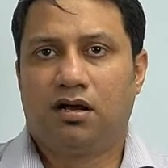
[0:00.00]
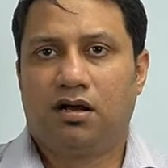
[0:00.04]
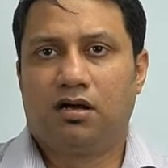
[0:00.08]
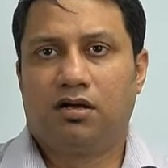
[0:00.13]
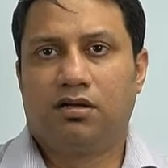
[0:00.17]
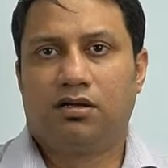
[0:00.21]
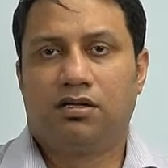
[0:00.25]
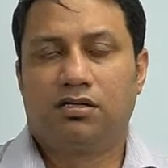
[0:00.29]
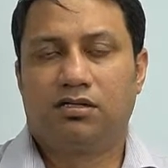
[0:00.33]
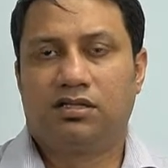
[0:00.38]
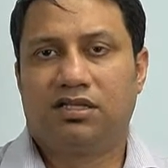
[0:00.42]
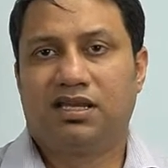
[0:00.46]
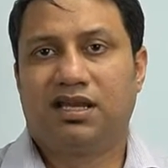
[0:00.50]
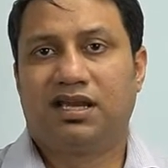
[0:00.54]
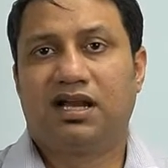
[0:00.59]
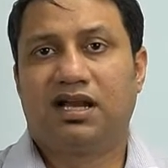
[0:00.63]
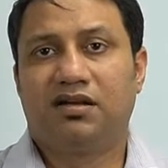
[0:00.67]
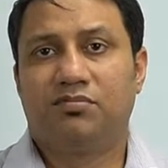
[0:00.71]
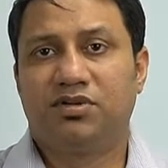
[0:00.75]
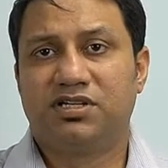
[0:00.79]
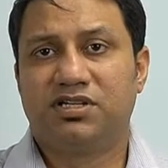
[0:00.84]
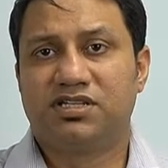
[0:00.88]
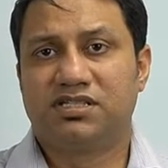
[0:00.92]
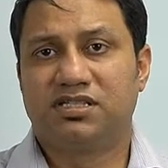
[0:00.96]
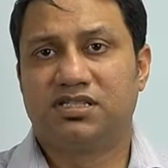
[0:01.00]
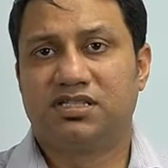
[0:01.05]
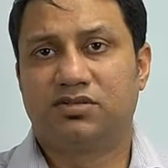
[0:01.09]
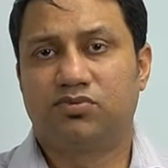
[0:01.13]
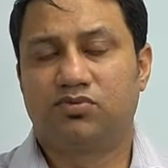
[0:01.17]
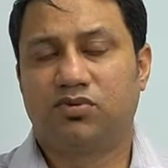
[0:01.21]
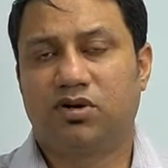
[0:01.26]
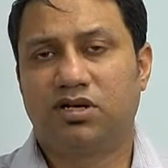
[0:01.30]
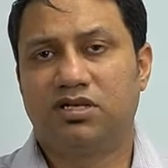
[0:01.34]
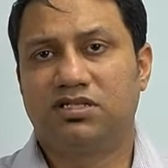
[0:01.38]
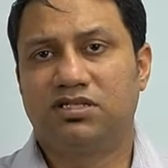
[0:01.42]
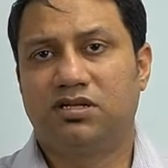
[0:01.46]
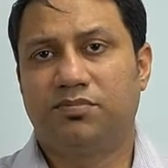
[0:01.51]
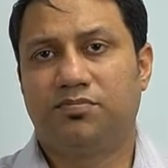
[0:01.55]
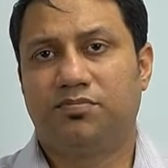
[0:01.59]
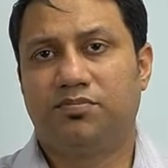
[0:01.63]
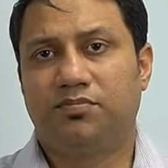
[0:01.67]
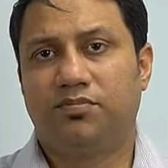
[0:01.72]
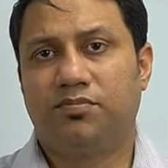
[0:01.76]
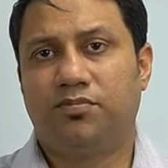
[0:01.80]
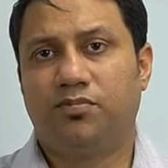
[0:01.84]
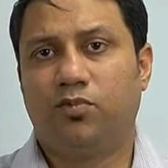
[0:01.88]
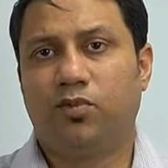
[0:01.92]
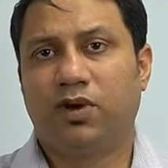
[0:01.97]
they get business? What is the
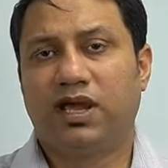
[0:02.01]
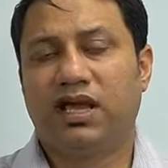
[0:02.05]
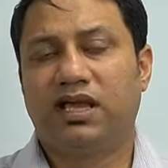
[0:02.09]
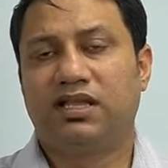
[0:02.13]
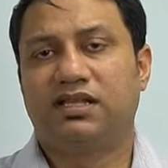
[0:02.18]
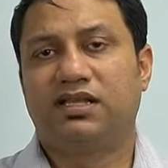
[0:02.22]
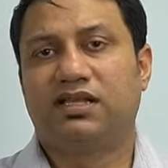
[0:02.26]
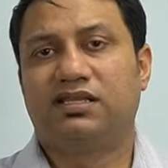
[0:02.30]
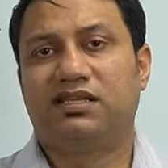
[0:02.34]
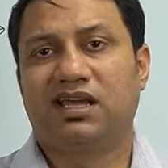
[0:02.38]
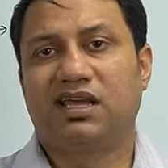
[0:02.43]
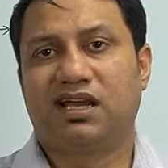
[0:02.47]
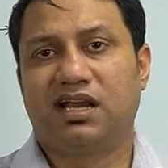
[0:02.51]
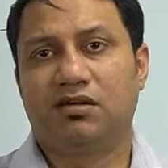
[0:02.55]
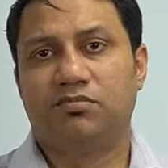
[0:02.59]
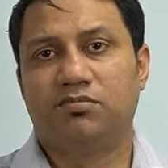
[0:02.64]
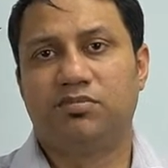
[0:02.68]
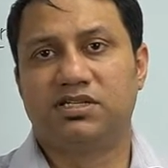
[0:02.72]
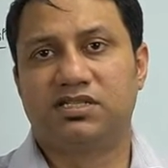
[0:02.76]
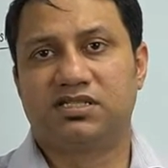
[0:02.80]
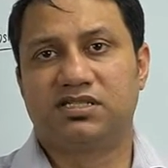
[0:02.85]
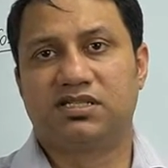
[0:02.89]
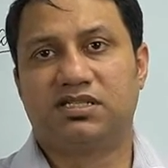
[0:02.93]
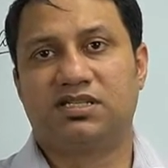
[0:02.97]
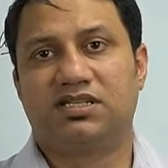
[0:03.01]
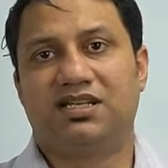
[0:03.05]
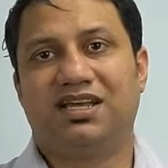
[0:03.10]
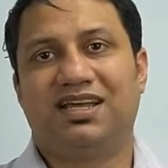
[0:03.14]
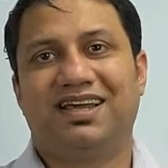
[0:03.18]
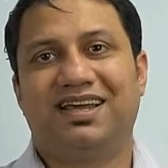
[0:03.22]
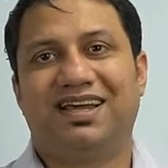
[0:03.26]
way that they get business?